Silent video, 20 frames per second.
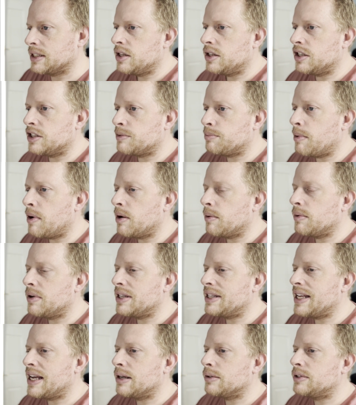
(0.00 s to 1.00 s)
Despite what
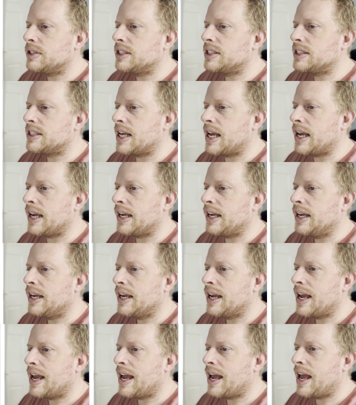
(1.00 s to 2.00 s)
the Deltas say,
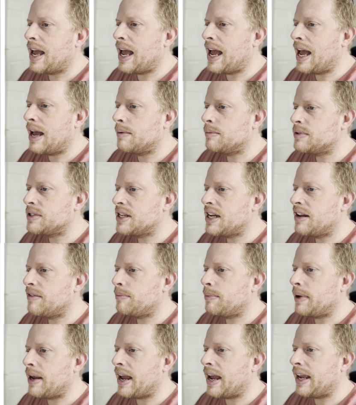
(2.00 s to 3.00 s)
Amazon
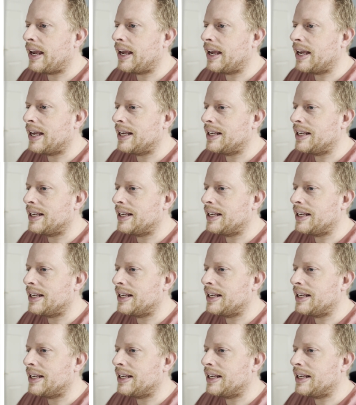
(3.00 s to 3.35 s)
FBA